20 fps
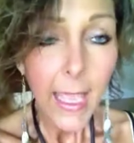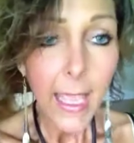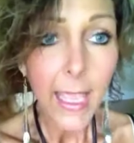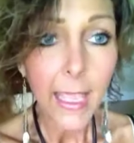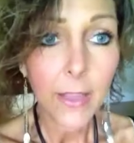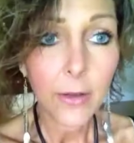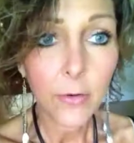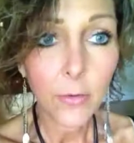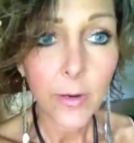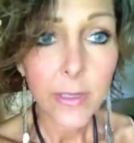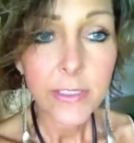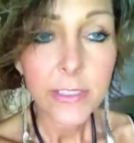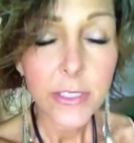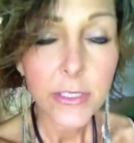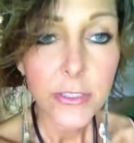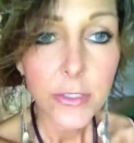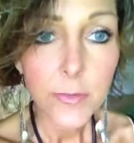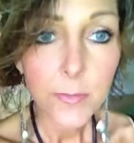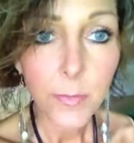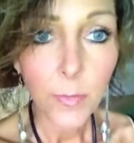
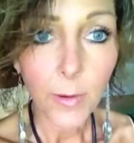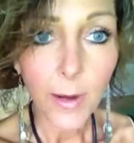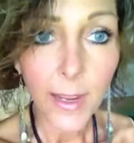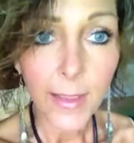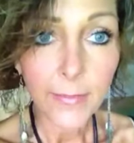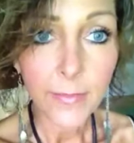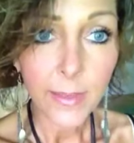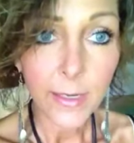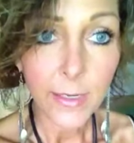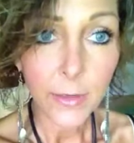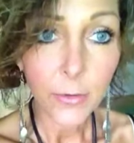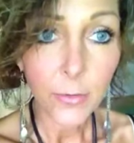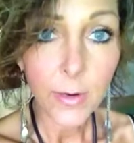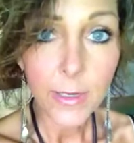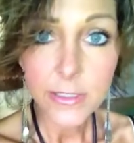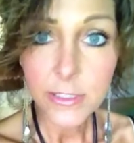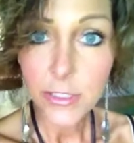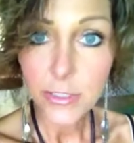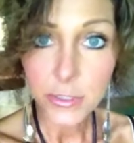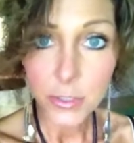increases your breath and
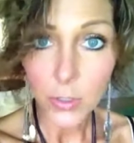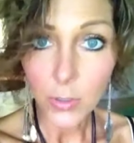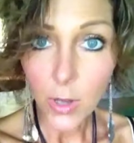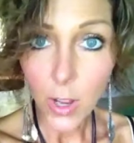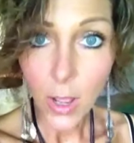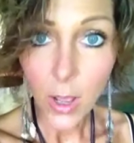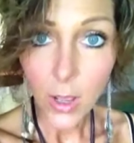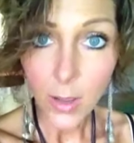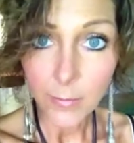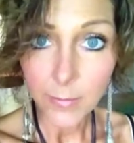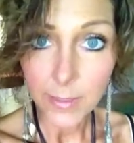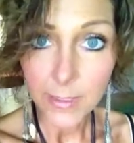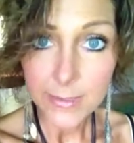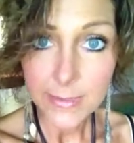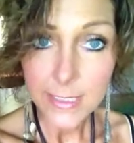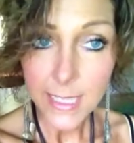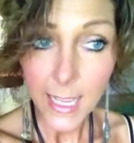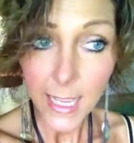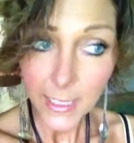increases your calmness